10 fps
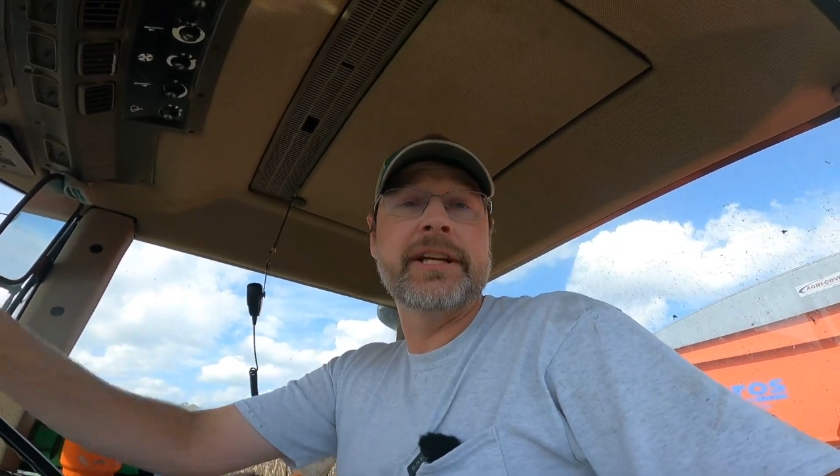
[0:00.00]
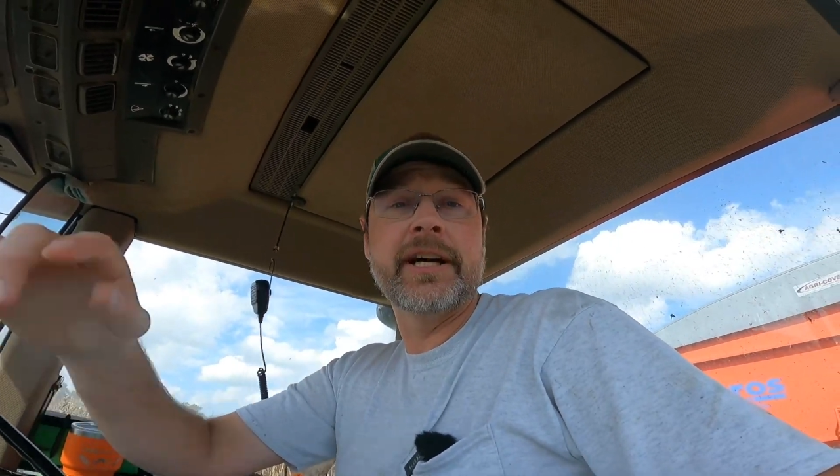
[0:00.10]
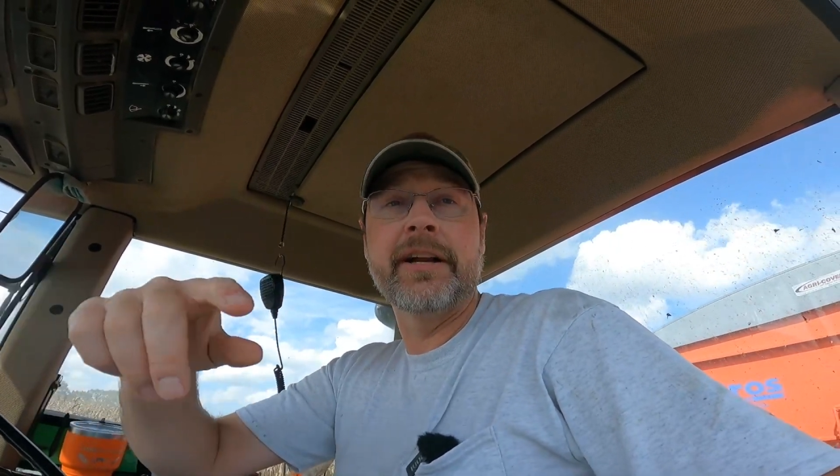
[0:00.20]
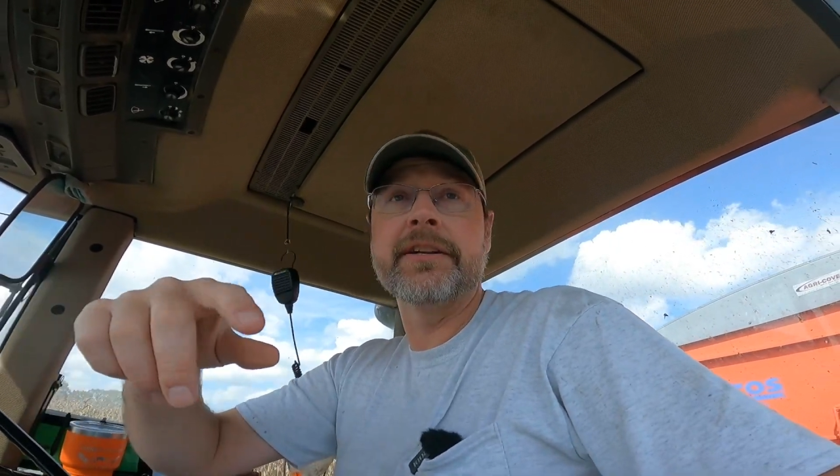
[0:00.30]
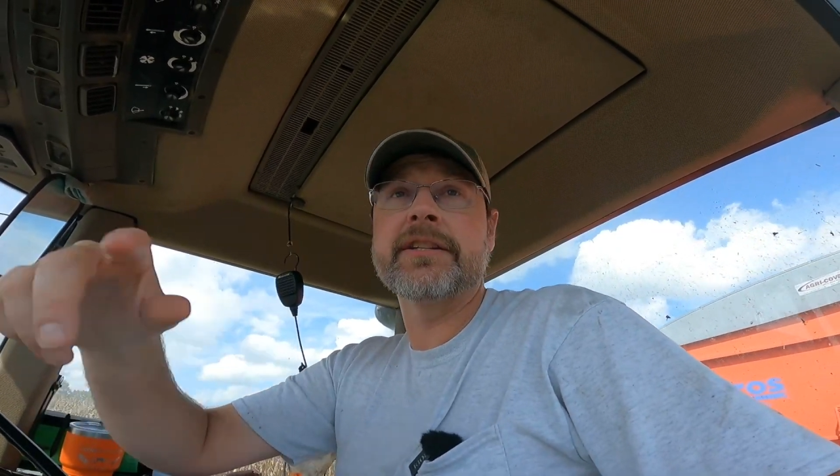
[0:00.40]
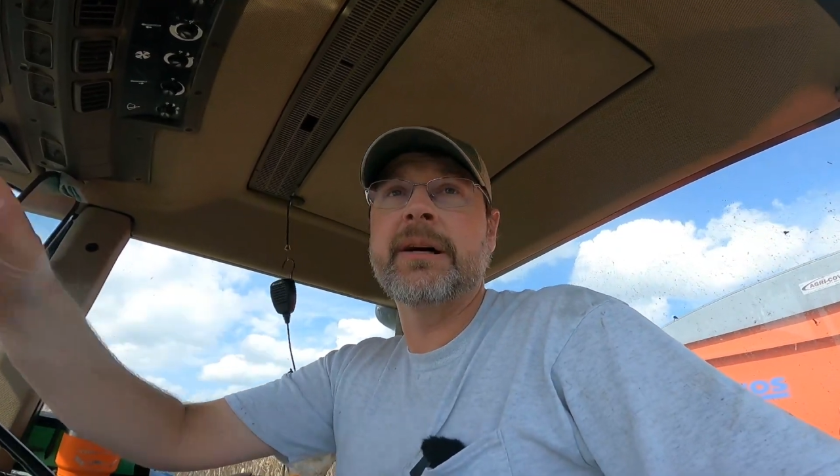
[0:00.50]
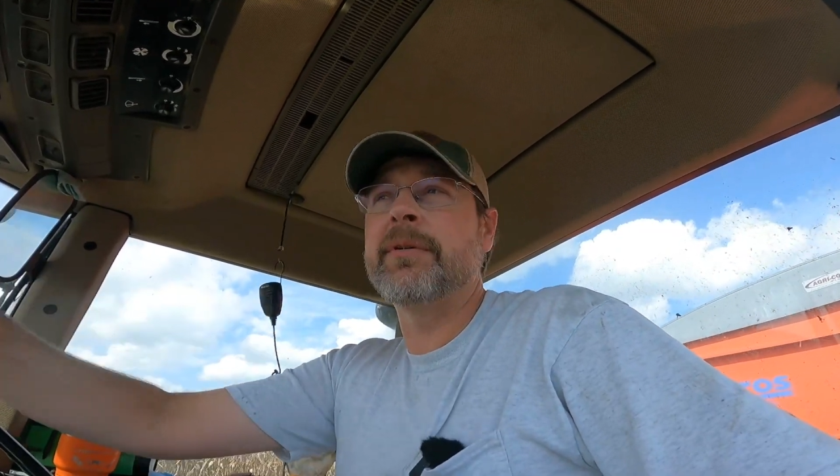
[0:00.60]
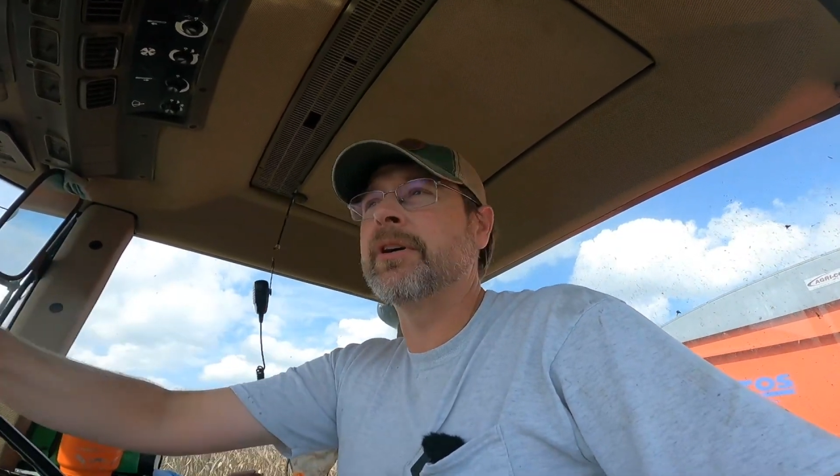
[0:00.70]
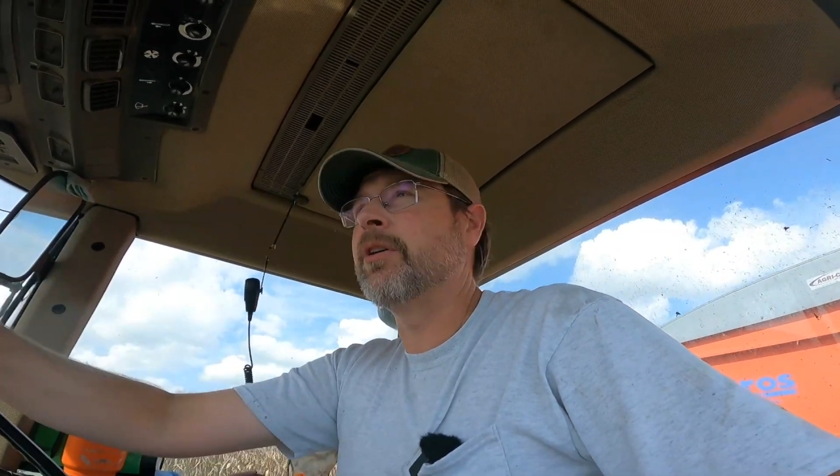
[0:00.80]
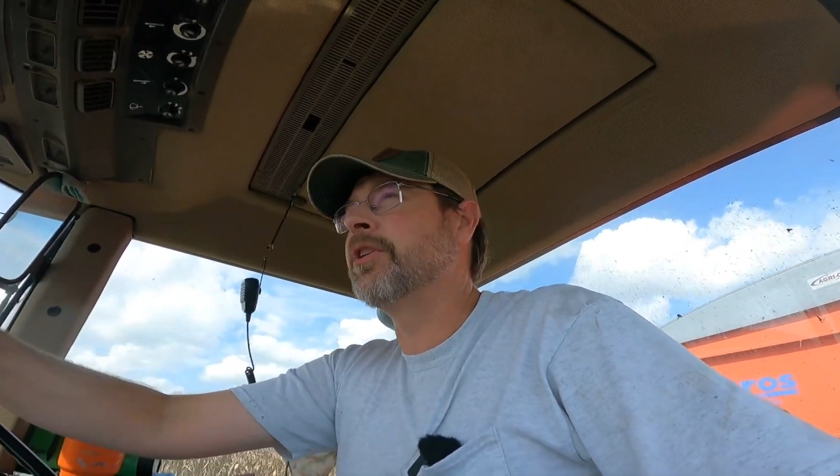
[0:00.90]
He called it, so I'm
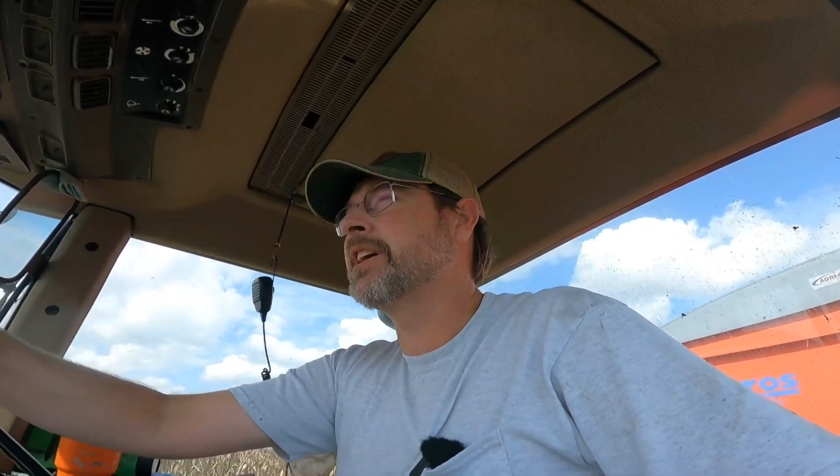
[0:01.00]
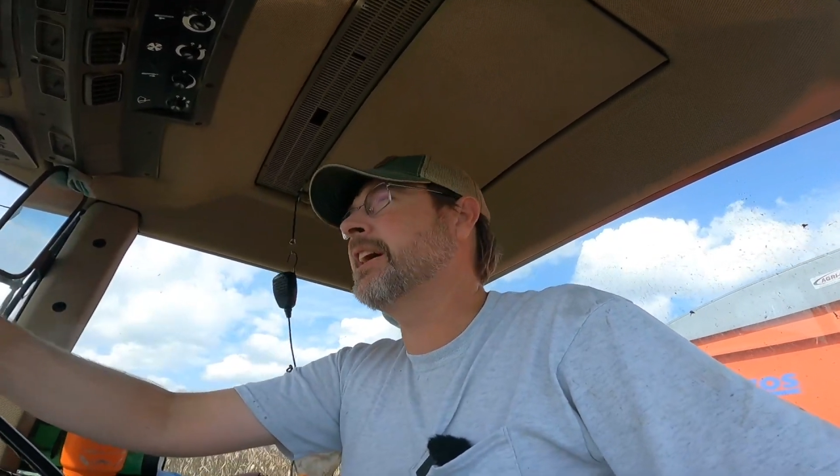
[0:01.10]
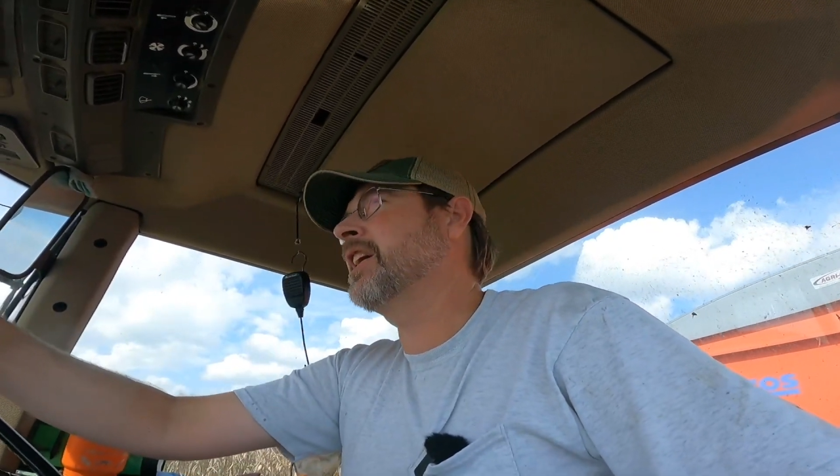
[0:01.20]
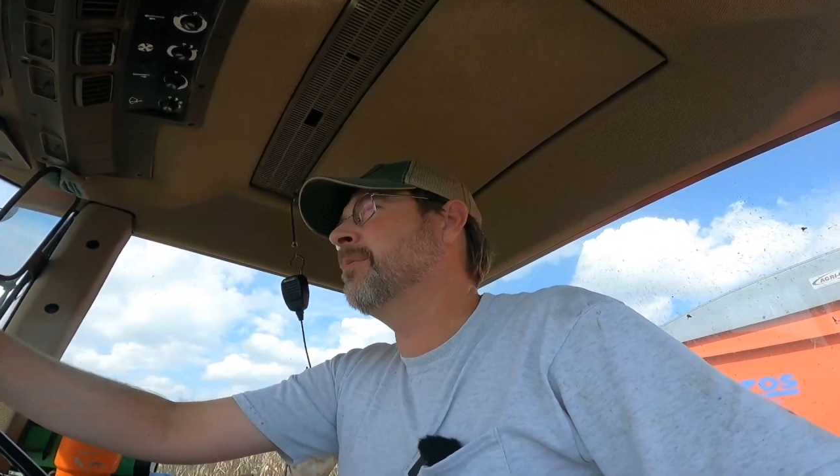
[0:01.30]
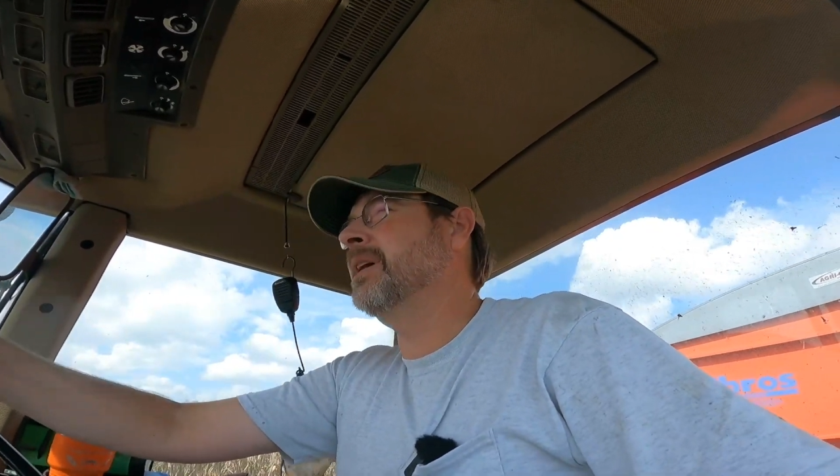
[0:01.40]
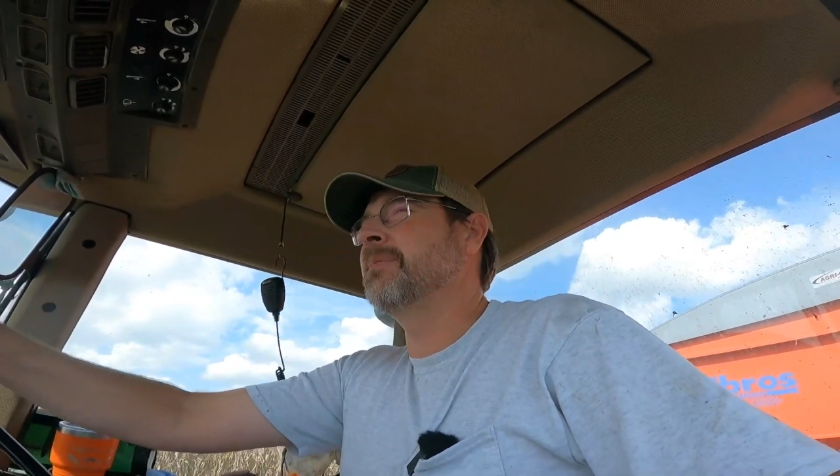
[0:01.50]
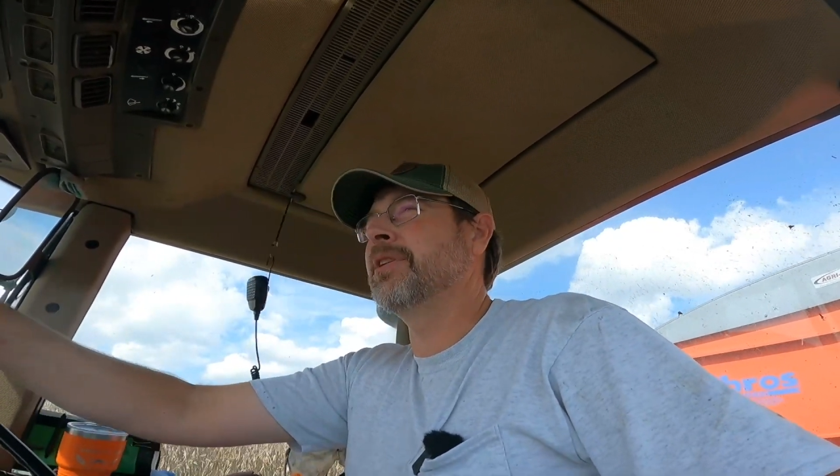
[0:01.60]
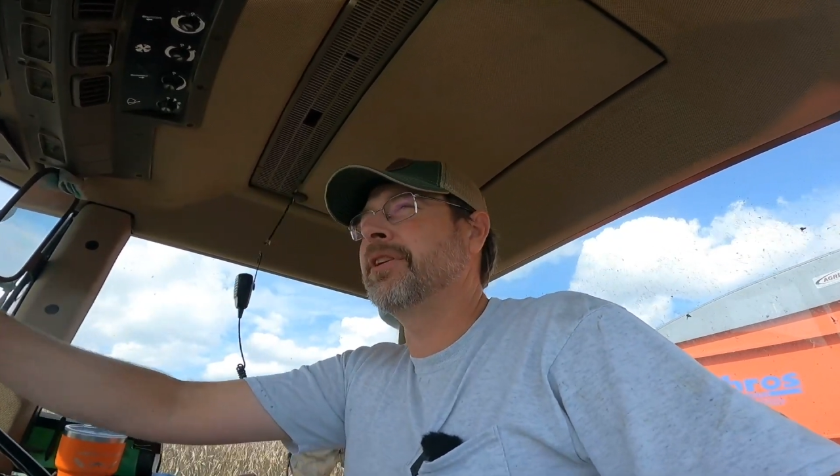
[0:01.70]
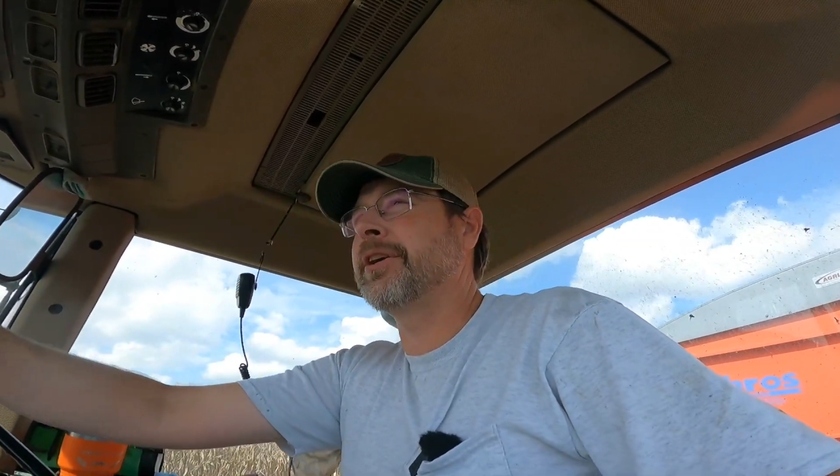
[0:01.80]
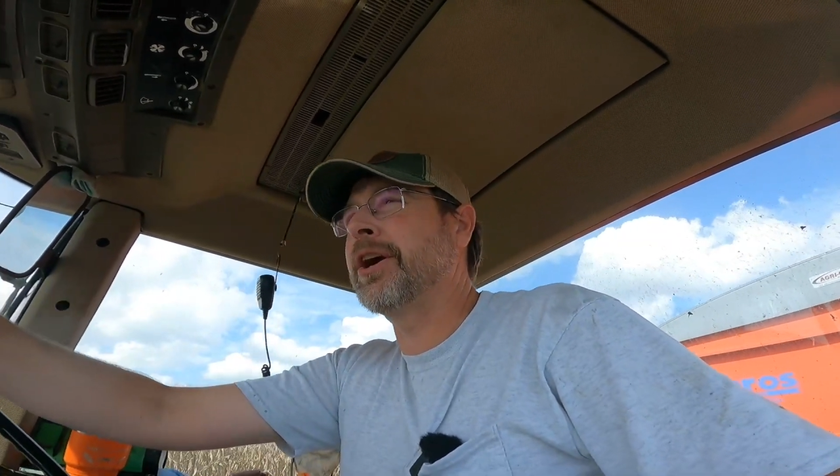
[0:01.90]
gonna go look at it here in a minute,
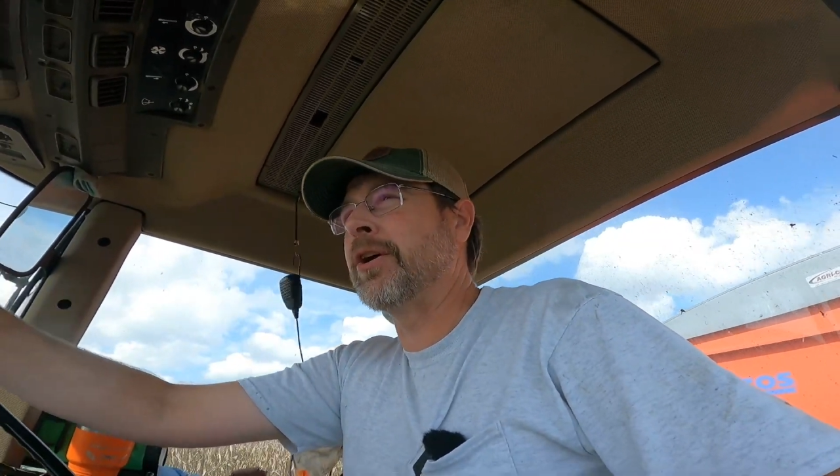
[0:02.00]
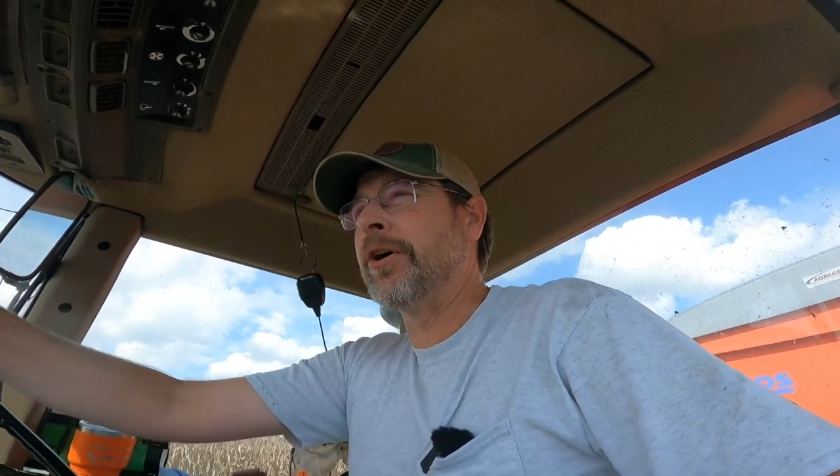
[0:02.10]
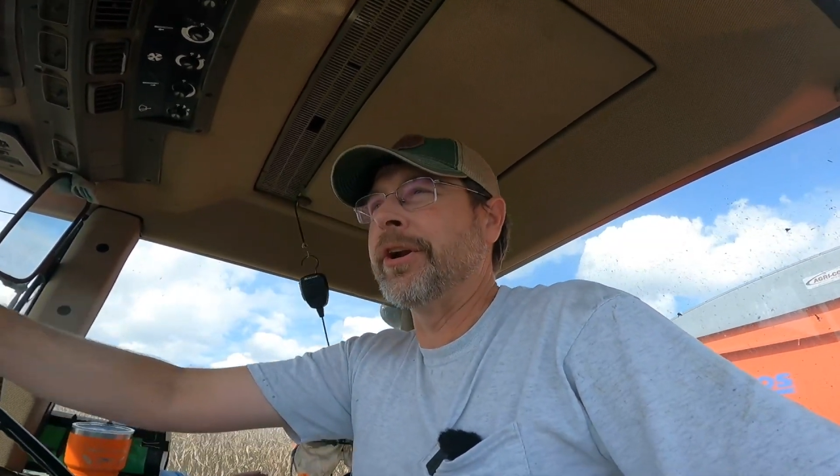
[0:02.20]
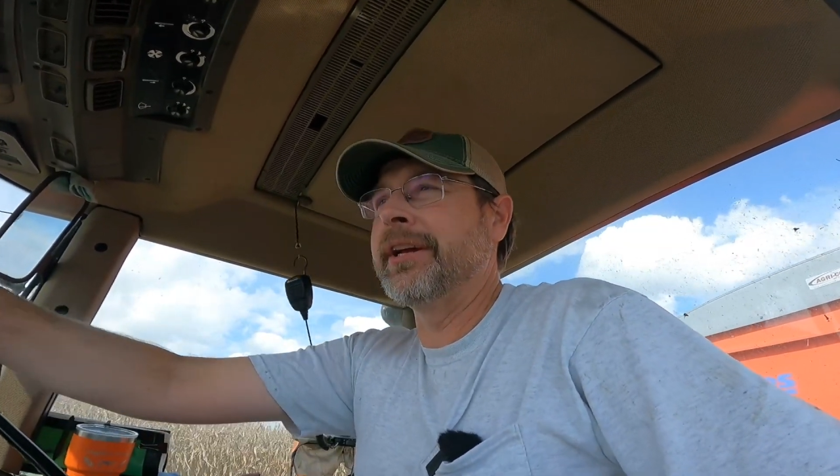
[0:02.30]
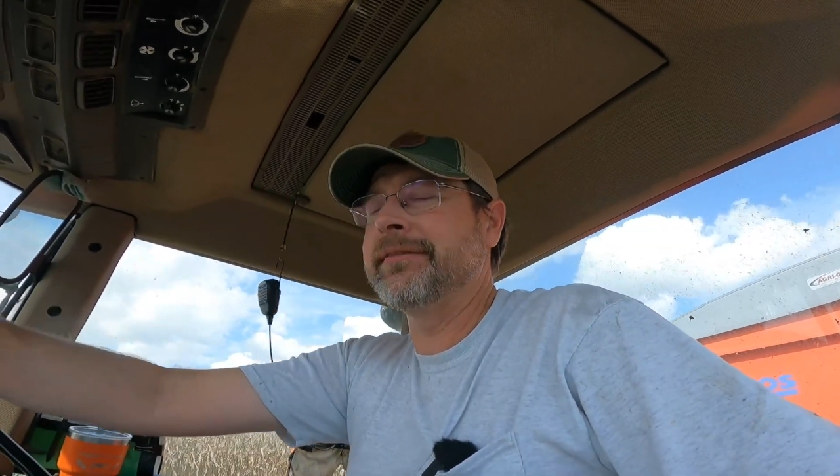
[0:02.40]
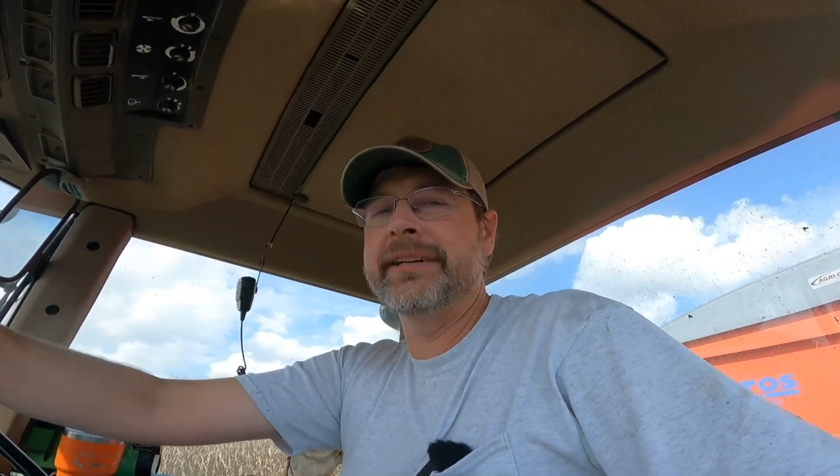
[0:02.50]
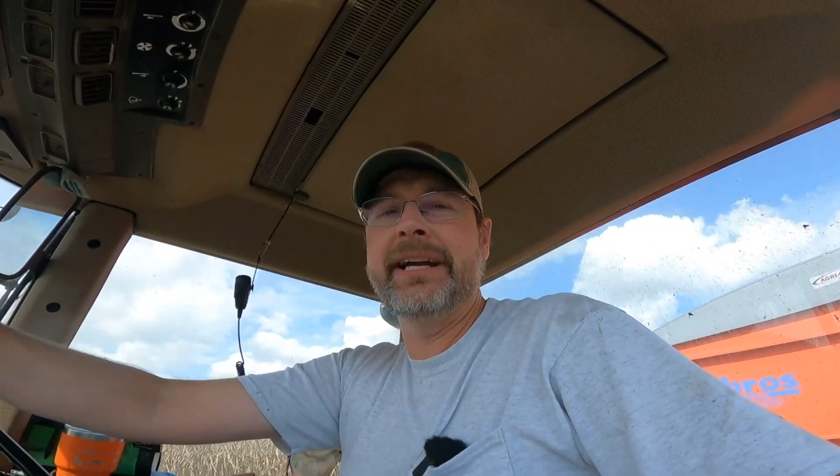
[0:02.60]
put a little gear oil in it.